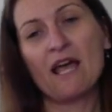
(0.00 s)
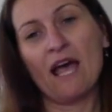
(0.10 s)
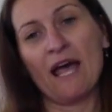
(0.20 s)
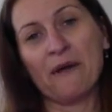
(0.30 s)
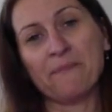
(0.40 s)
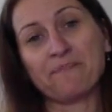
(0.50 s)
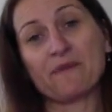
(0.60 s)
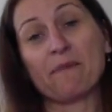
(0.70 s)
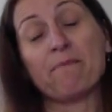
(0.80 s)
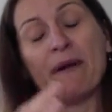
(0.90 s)

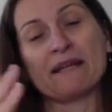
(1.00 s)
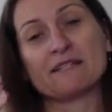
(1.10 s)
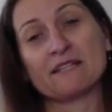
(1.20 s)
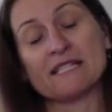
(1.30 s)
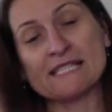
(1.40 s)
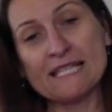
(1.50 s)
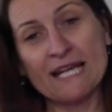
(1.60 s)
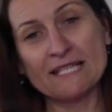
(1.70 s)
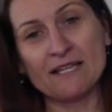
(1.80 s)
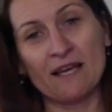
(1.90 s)
But
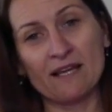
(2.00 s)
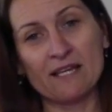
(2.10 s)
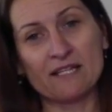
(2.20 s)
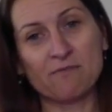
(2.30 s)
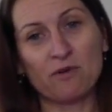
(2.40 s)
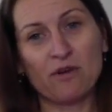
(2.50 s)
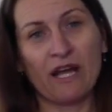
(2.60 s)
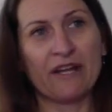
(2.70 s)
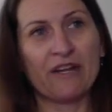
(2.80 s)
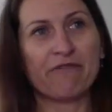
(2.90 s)
dyslexia is more
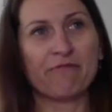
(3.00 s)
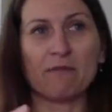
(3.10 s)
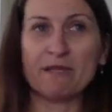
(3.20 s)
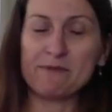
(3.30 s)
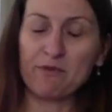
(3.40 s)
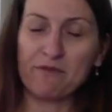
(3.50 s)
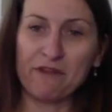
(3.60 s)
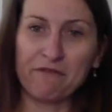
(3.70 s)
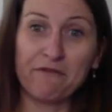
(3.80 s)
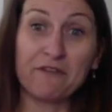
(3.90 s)
kind of problems with
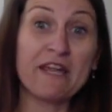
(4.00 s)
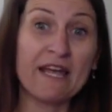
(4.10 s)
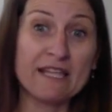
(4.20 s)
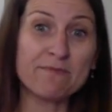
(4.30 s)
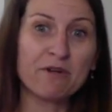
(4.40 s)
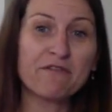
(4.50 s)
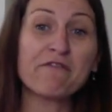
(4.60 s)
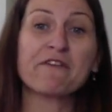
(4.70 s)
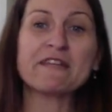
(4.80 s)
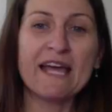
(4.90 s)
the it's more of a
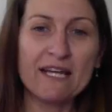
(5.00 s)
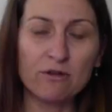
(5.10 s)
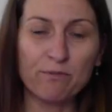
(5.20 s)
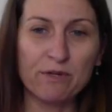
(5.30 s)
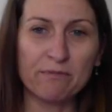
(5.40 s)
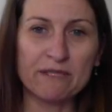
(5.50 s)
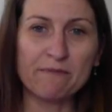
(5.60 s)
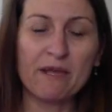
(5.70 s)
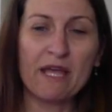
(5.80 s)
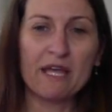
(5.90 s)
phonetical
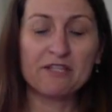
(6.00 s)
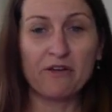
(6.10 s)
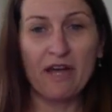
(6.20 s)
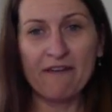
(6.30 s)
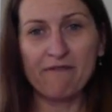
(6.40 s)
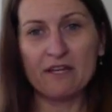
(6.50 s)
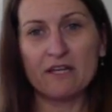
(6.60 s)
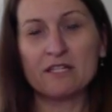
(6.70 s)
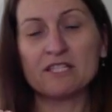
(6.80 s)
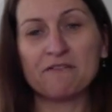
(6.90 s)
problem. So
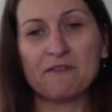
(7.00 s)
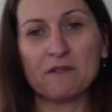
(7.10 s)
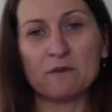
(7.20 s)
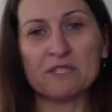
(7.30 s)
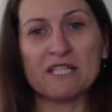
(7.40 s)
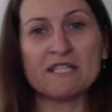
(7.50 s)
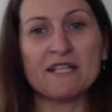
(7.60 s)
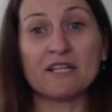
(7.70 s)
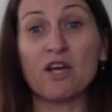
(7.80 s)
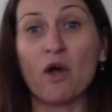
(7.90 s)
having difficulties
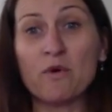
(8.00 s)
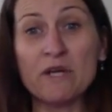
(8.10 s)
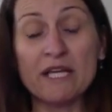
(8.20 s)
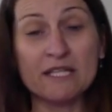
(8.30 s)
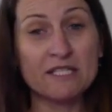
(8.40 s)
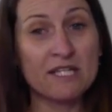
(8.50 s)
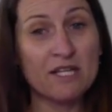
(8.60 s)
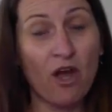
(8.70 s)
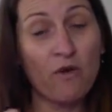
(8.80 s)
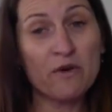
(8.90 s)
encoding and
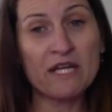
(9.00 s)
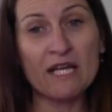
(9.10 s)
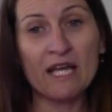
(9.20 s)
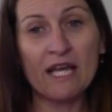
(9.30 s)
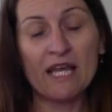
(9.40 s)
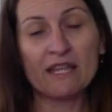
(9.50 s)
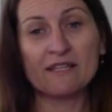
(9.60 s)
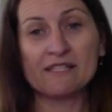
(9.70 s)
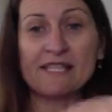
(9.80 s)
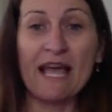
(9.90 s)
decoding the
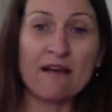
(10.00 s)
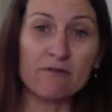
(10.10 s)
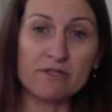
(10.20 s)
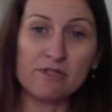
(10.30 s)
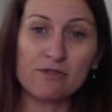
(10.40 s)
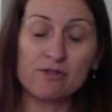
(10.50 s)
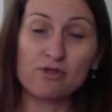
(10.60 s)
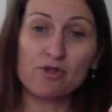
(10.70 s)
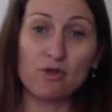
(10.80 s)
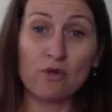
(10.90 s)
sounds
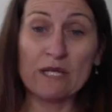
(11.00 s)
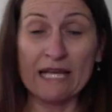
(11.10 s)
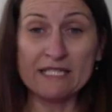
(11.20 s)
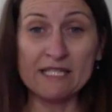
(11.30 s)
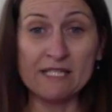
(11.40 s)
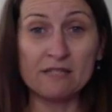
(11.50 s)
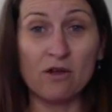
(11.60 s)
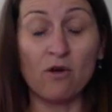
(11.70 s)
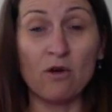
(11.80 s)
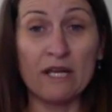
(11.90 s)
to letters
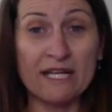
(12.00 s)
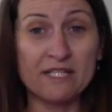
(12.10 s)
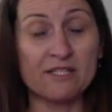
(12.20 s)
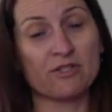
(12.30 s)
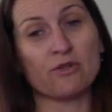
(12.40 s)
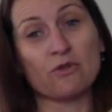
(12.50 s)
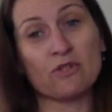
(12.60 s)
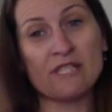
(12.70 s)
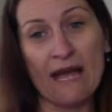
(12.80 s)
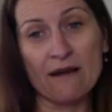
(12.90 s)
or letters to
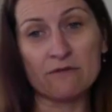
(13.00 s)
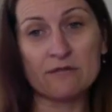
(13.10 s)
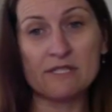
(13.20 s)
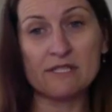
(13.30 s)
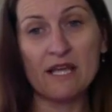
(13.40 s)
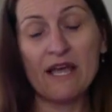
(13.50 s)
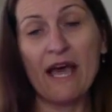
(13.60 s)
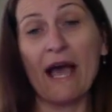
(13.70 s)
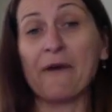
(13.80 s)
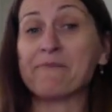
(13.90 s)
sounds.
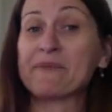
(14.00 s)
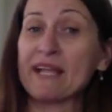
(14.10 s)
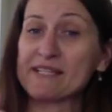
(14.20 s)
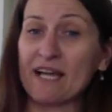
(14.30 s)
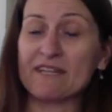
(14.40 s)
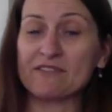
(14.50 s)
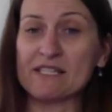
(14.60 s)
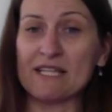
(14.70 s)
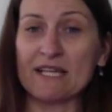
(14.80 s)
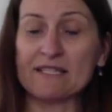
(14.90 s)
That's kind of
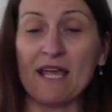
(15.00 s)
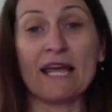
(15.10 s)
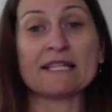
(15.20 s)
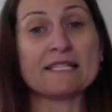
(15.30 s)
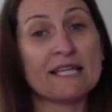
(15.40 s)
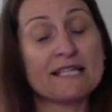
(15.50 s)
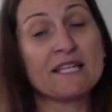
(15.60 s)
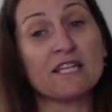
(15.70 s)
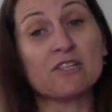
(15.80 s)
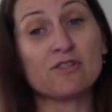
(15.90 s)
dyslexia. And
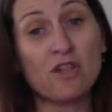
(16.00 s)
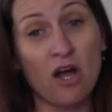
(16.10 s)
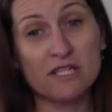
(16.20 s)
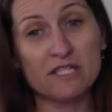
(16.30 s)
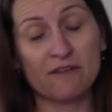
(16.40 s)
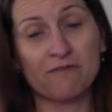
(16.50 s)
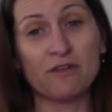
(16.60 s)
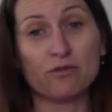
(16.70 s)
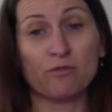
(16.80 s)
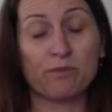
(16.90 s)
dyslexia is not a
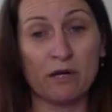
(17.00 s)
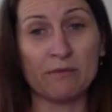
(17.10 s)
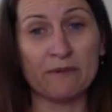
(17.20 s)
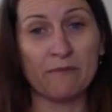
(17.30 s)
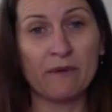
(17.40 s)
visual problem.